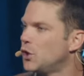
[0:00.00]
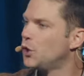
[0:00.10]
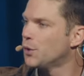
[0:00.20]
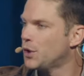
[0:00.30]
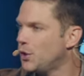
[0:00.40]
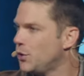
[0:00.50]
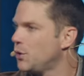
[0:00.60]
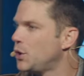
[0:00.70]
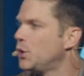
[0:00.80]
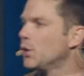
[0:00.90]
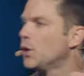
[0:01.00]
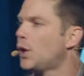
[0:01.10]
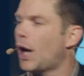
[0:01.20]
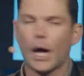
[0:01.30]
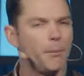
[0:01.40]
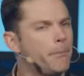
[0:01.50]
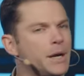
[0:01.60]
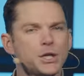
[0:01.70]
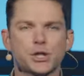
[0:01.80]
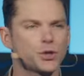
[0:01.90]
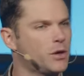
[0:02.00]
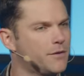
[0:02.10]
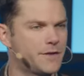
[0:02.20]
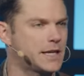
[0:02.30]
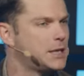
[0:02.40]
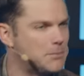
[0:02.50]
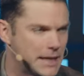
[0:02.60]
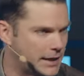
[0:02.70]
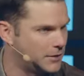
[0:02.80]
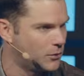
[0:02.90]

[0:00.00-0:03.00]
Who are you? You're a mixture of the committed,